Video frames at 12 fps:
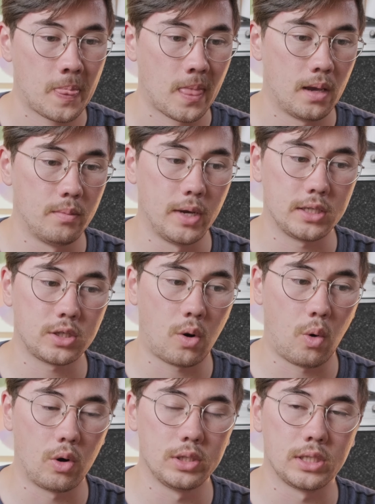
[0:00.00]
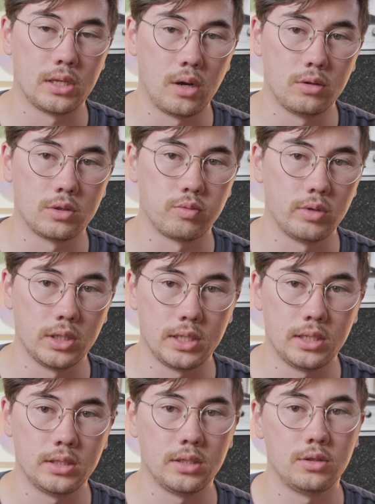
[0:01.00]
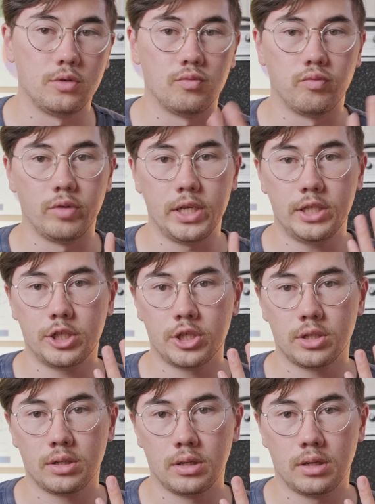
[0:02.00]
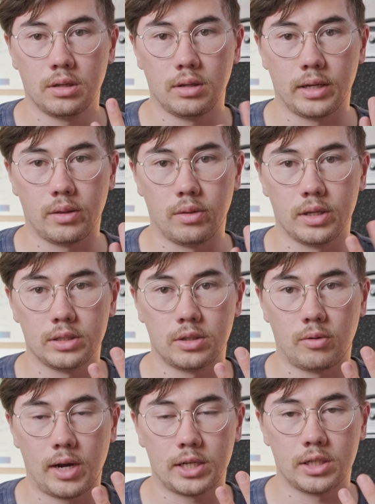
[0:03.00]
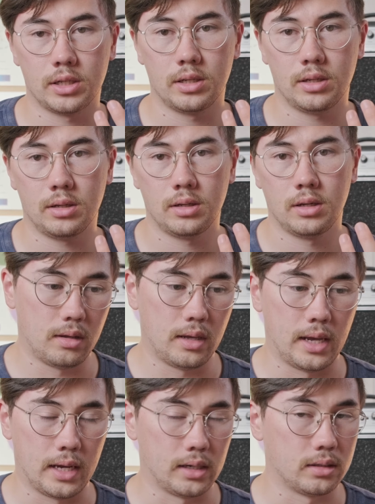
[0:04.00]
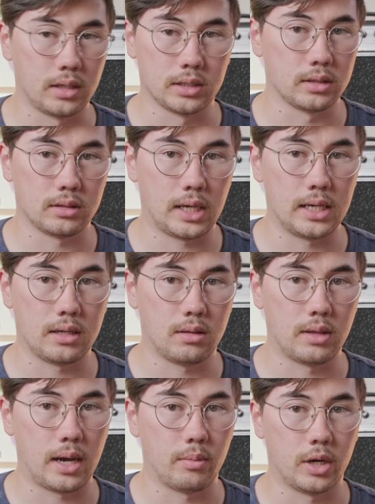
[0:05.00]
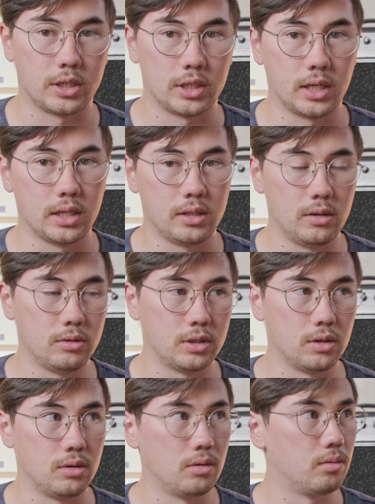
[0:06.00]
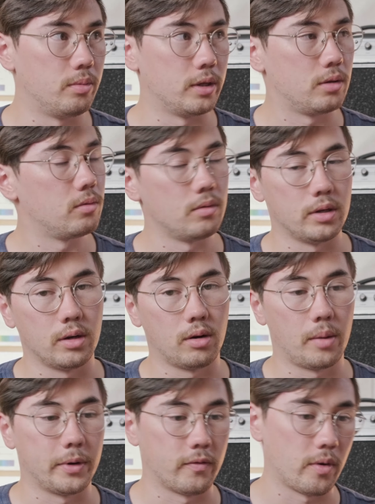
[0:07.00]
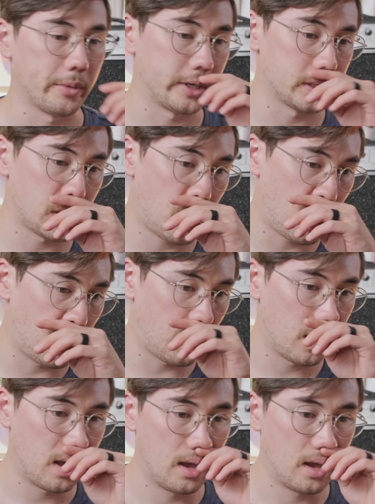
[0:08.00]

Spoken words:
It makes chords and notes really easy to reach, like this direction, and it doesn't take that much getting used to, but you know, coming from a guitar.